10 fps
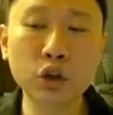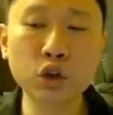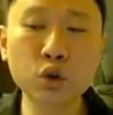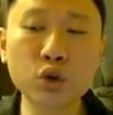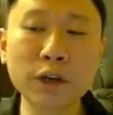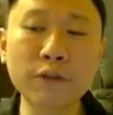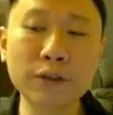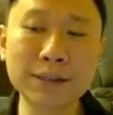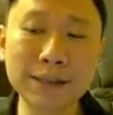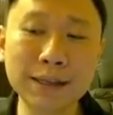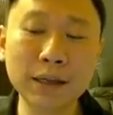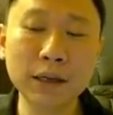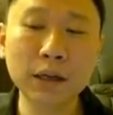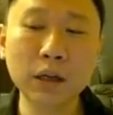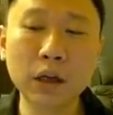Usually for C,
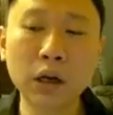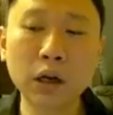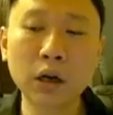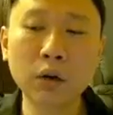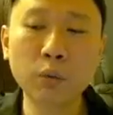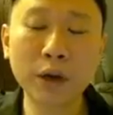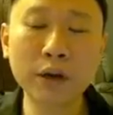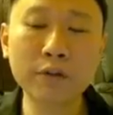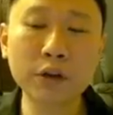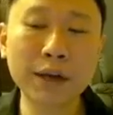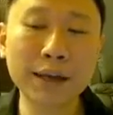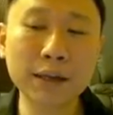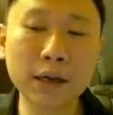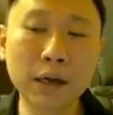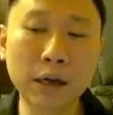whenever you get
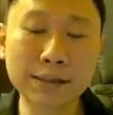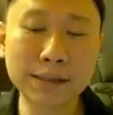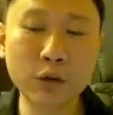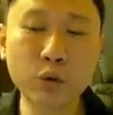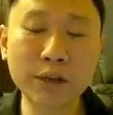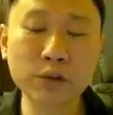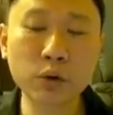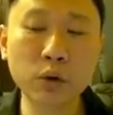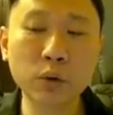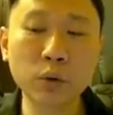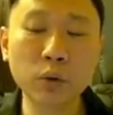a C quest scroll,